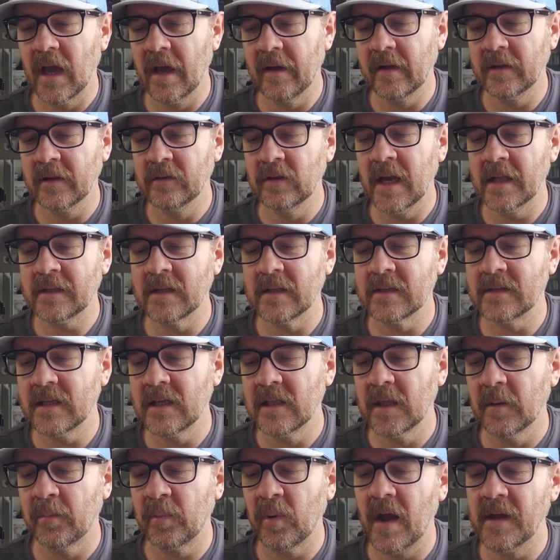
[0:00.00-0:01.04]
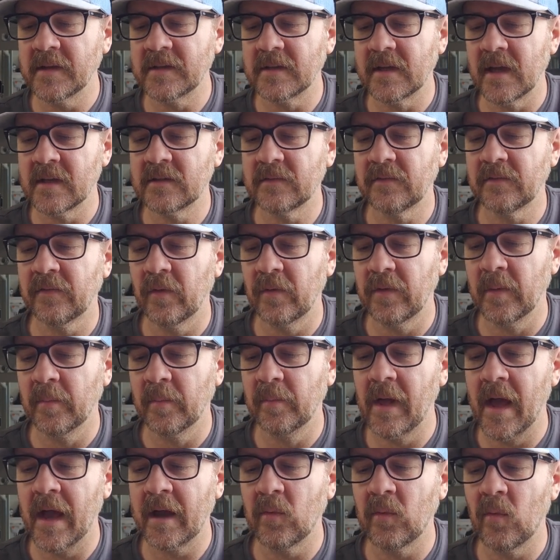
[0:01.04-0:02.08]
You got to see the process for the
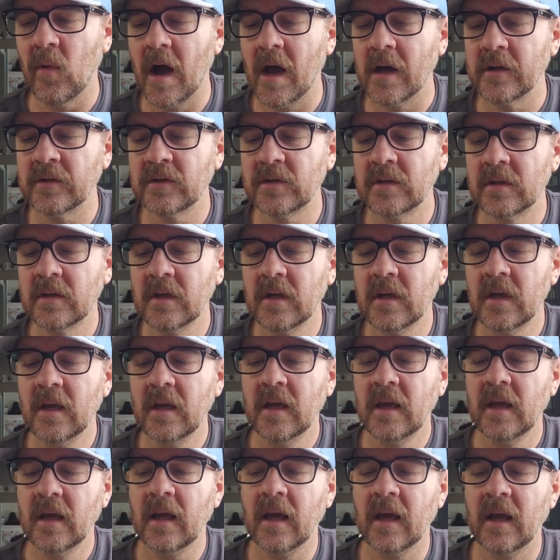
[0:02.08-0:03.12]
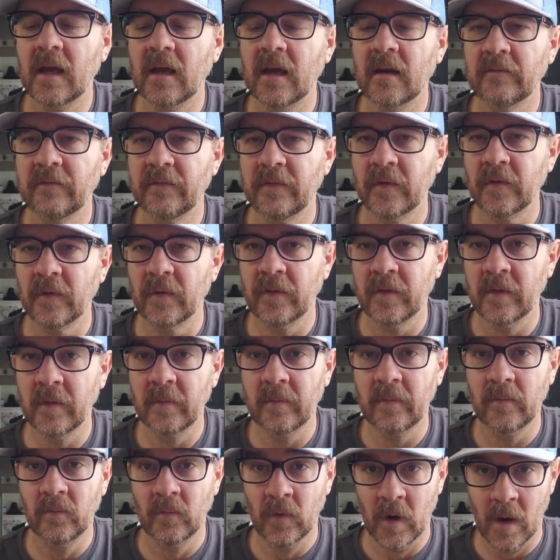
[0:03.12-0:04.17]
black wash and for
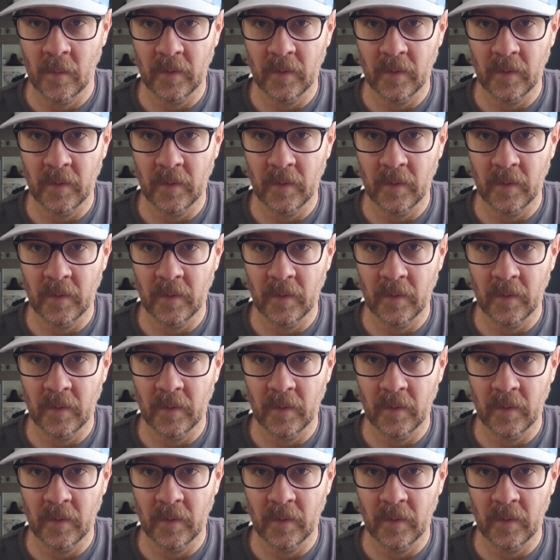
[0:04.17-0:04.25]
the rub